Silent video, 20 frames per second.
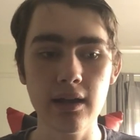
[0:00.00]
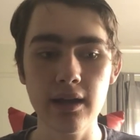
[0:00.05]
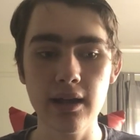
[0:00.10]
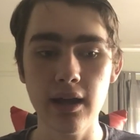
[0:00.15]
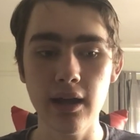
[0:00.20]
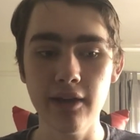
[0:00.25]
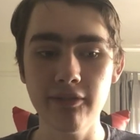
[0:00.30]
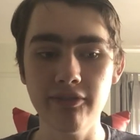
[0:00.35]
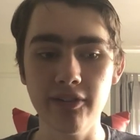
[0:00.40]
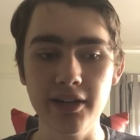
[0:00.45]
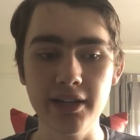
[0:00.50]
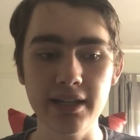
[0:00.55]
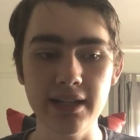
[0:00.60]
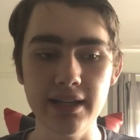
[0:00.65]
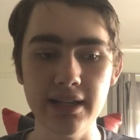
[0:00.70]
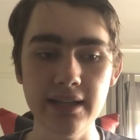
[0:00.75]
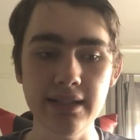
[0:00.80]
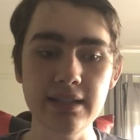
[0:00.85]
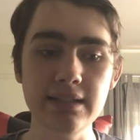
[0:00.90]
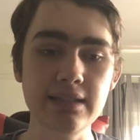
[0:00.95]
I find it
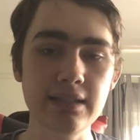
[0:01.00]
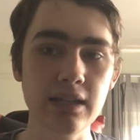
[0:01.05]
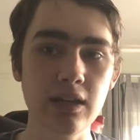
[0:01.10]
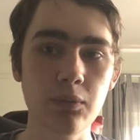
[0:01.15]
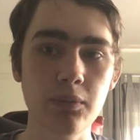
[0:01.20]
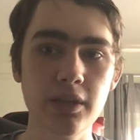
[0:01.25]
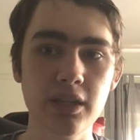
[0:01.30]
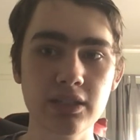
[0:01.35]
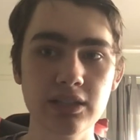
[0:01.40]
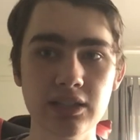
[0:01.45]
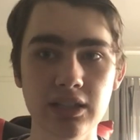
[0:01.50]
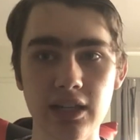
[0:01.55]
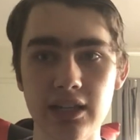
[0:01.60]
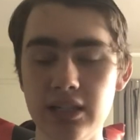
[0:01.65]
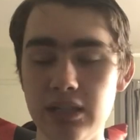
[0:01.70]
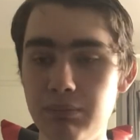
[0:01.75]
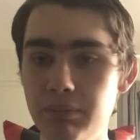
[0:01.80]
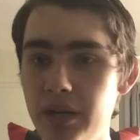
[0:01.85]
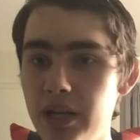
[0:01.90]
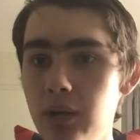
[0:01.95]
easier with a slightly
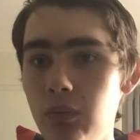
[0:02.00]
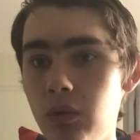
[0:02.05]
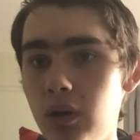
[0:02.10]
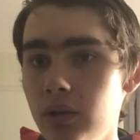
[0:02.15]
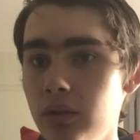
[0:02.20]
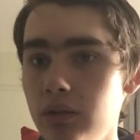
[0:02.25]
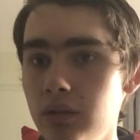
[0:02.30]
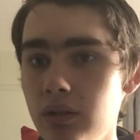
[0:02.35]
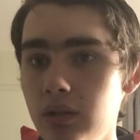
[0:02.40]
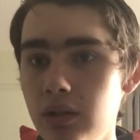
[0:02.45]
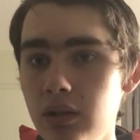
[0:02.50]
bigger one.